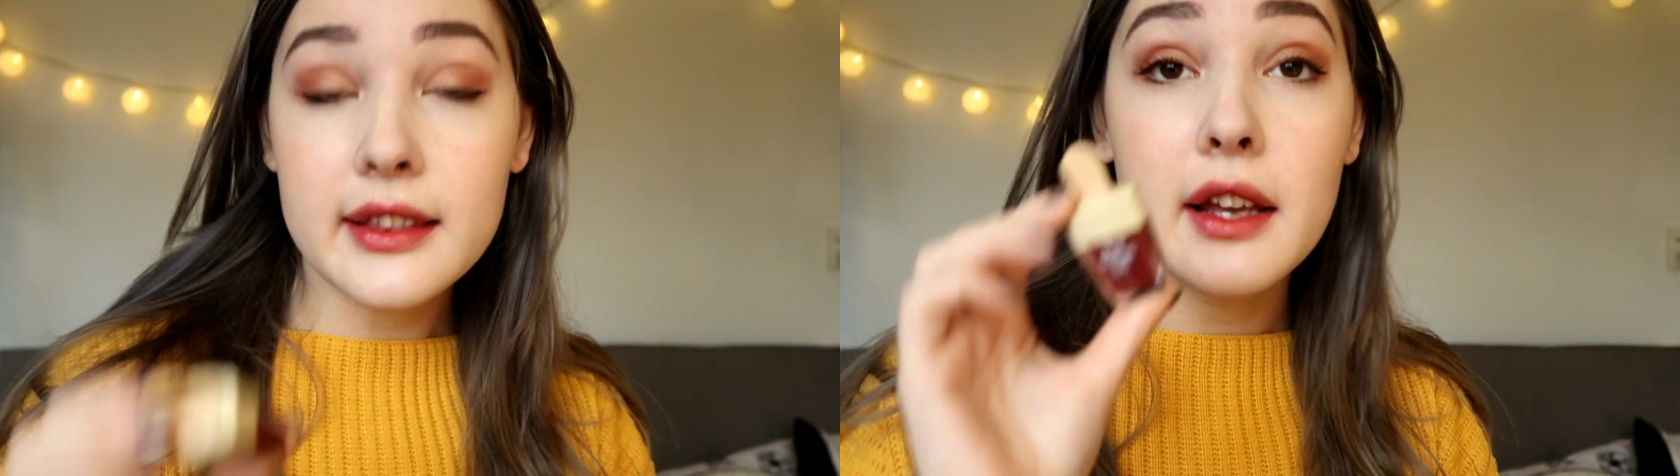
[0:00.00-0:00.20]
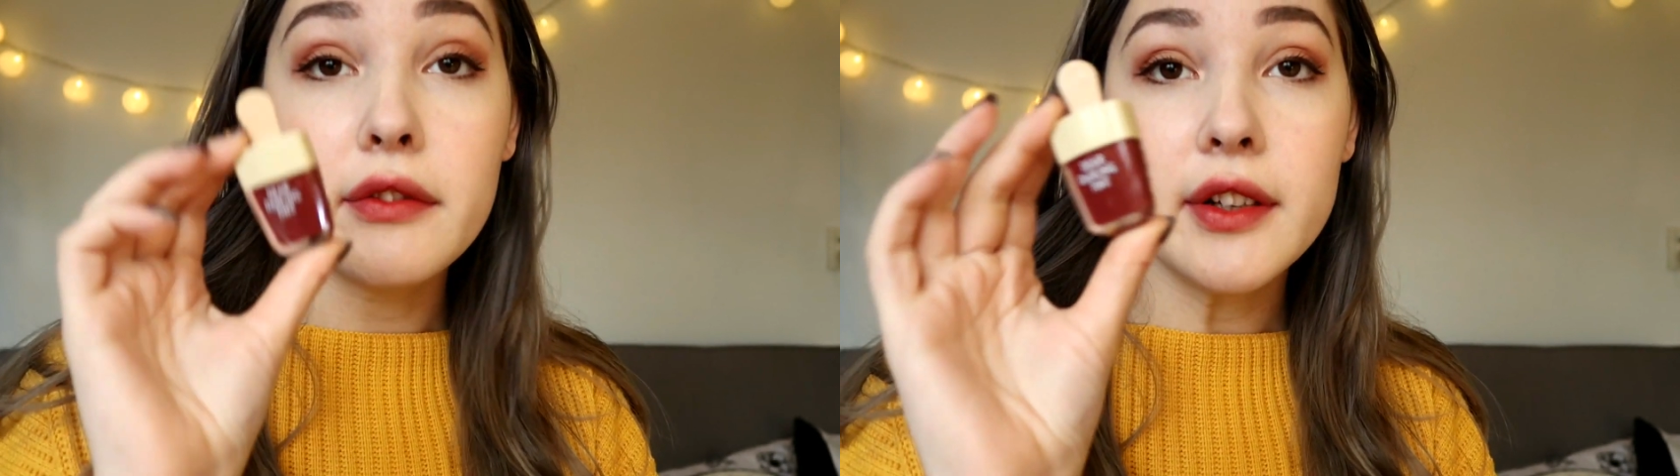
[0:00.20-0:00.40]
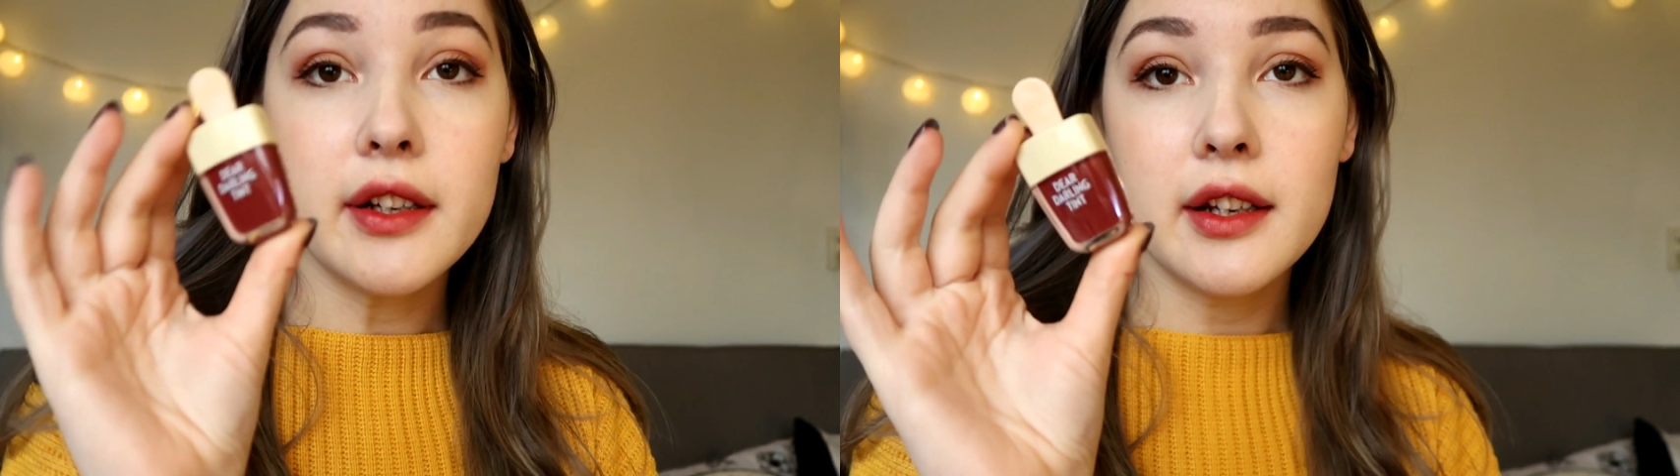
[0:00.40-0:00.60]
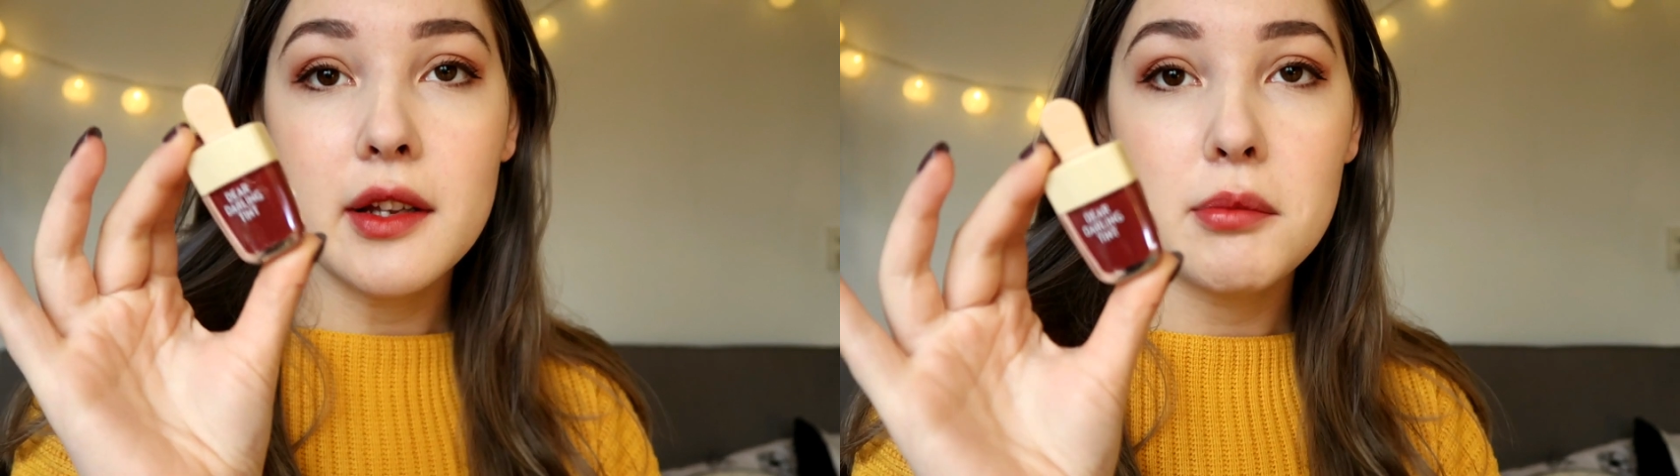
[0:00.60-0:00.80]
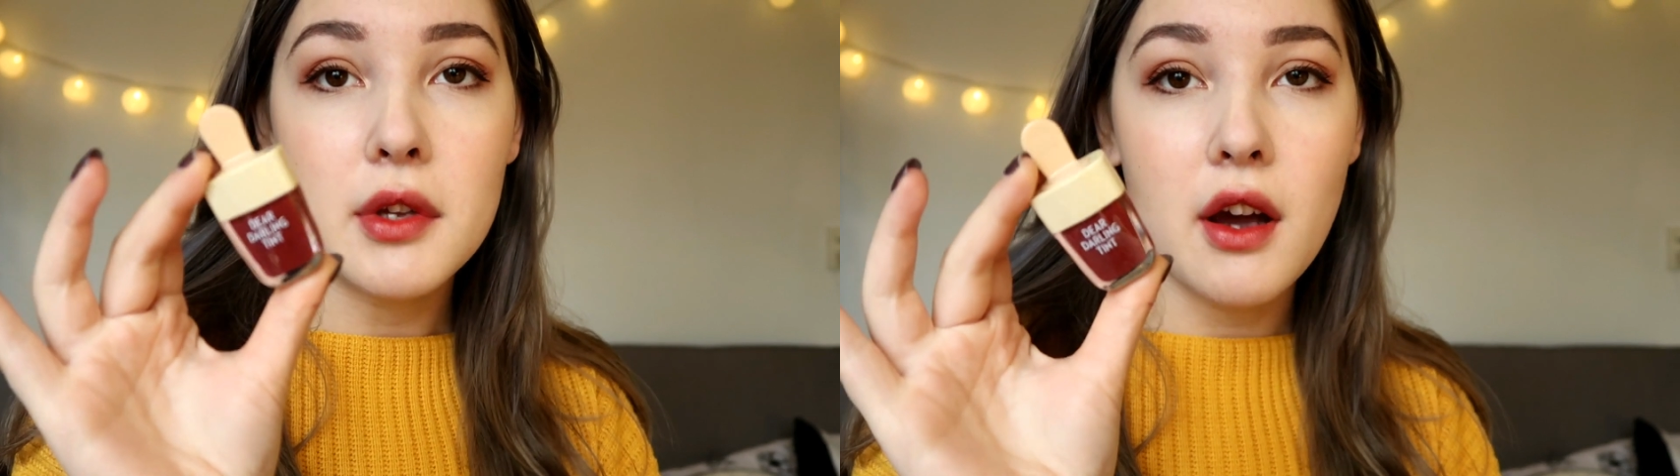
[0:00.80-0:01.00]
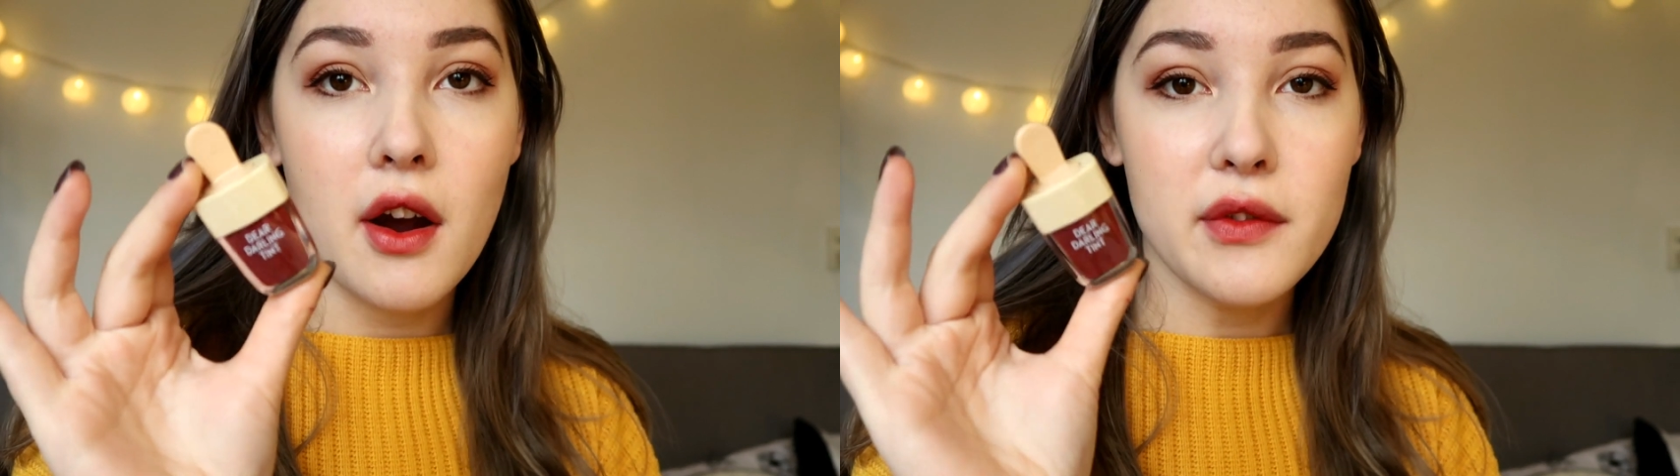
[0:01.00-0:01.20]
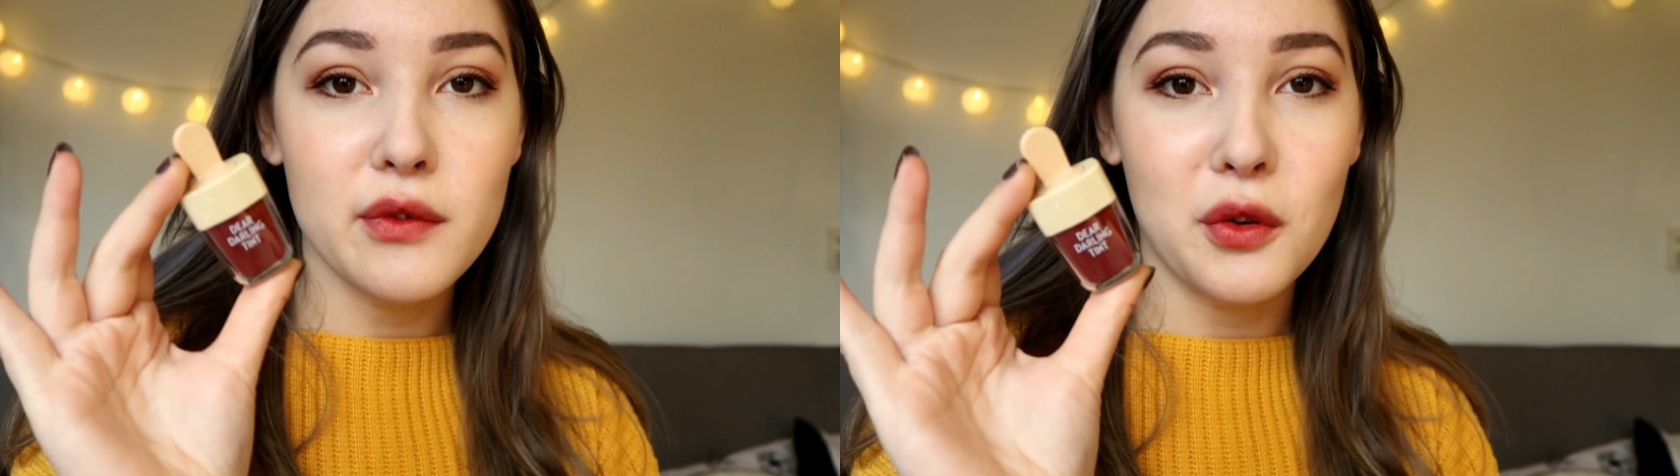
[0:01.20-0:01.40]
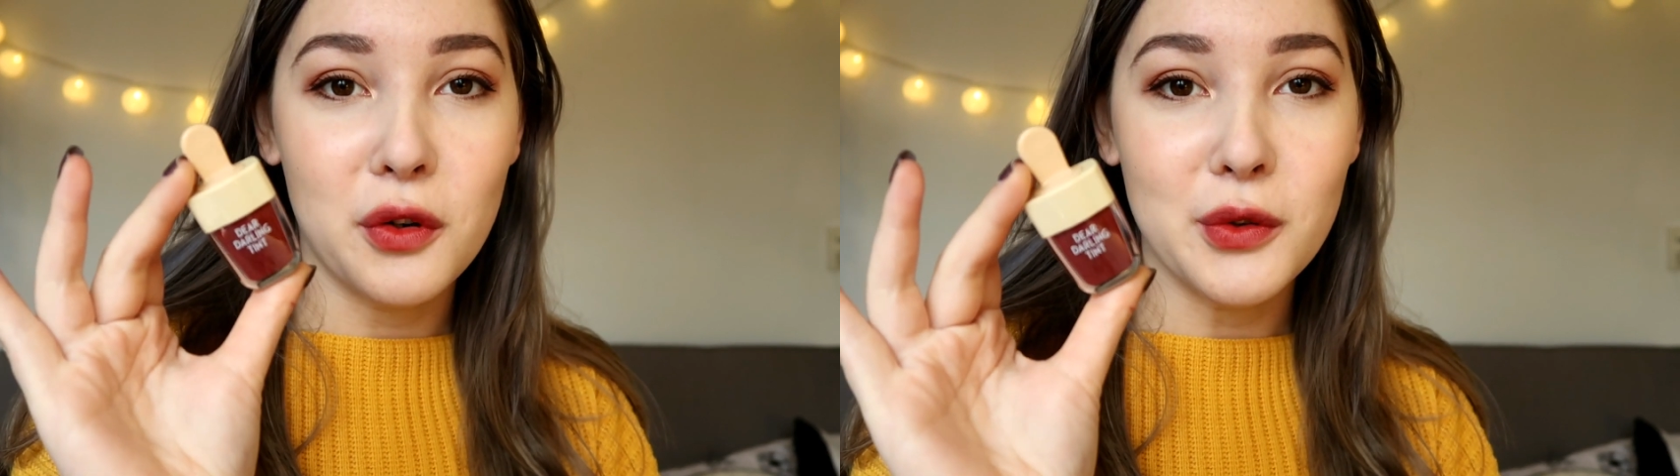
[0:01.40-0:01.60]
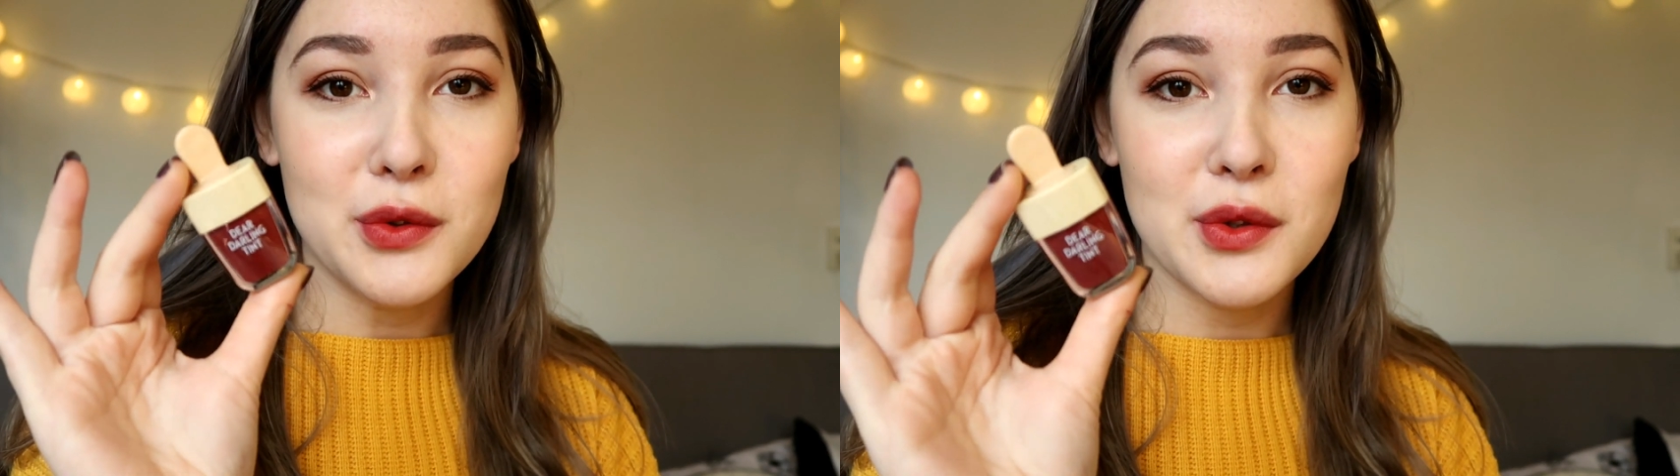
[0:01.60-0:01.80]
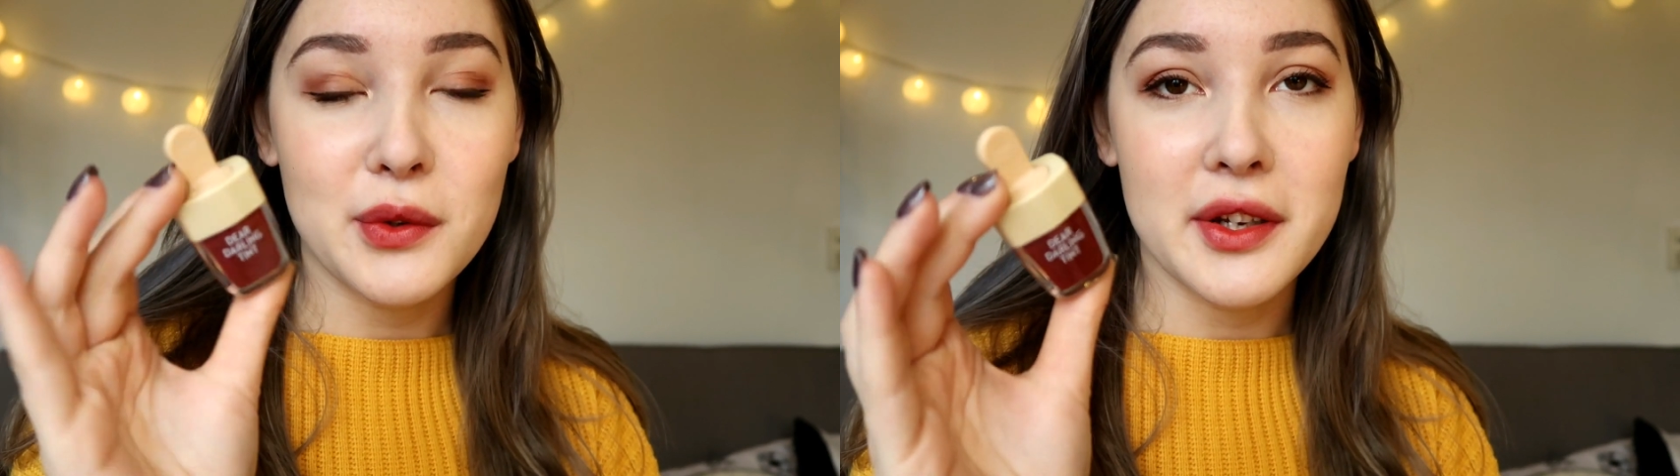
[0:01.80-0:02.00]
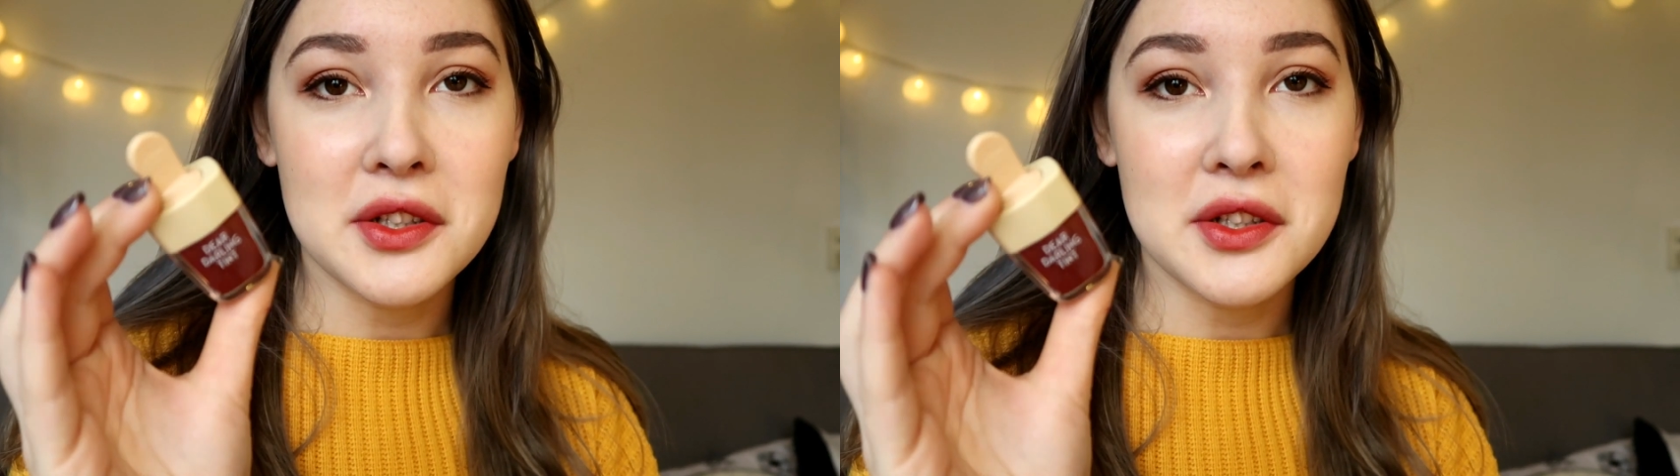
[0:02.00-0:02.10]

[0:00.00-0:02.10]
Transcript: Definitely BR402